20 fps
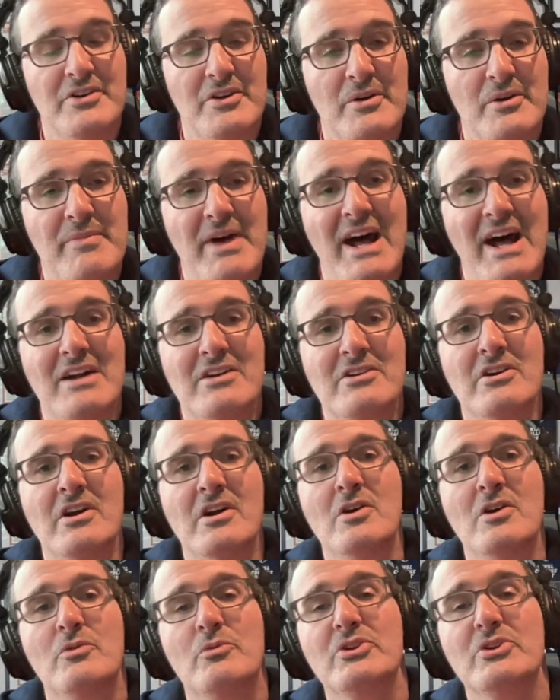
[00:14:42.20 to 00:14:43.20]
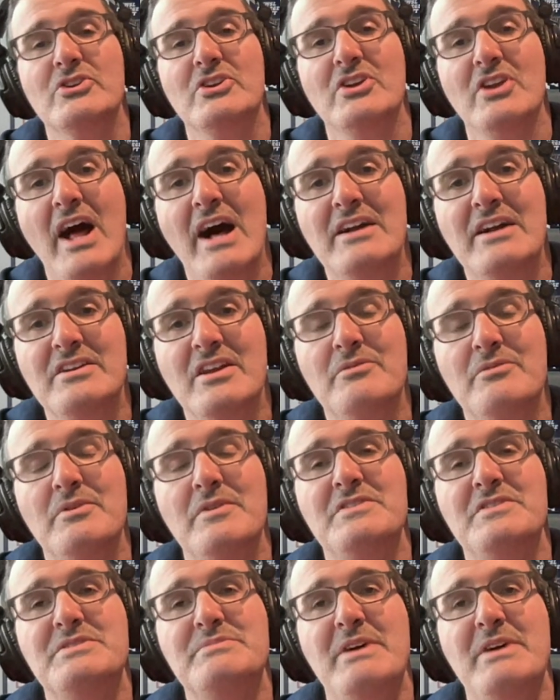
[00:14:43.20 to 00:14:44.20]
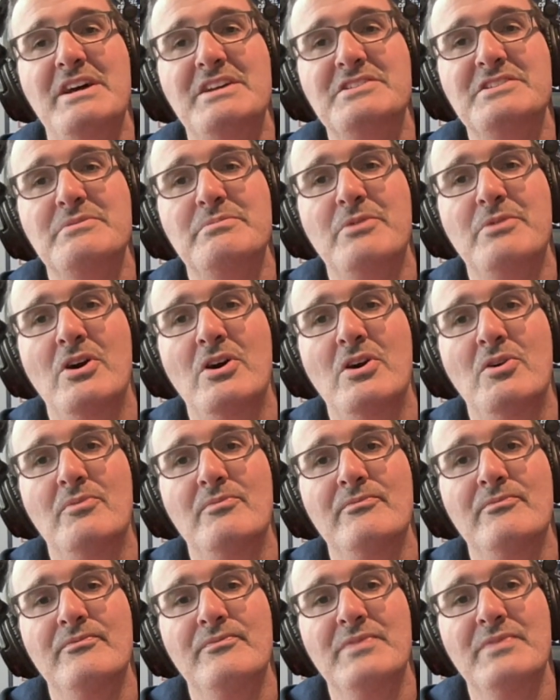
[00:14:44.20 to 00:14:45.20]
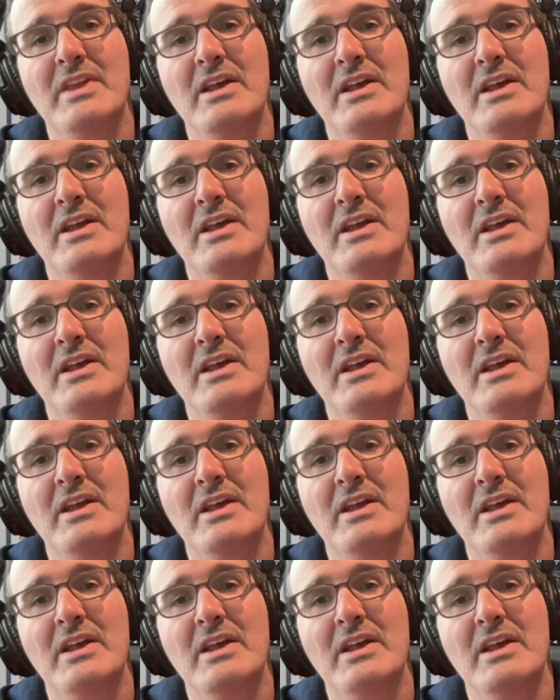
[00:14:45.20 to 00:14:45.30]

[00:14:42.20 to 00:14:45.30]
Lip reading: here, back with Locked On Women's Basketball.